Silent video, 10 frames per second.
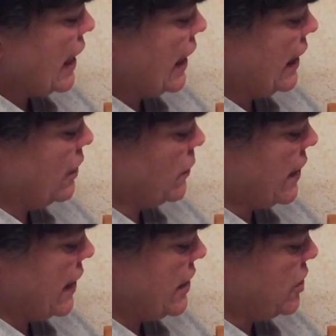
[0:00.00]
and the
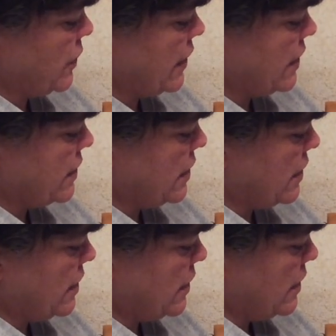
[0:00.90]
way they do it
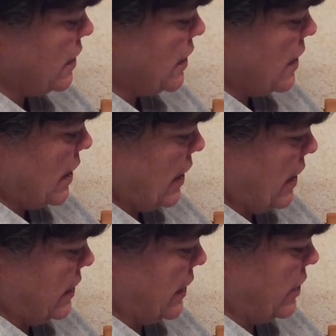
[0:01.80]
is they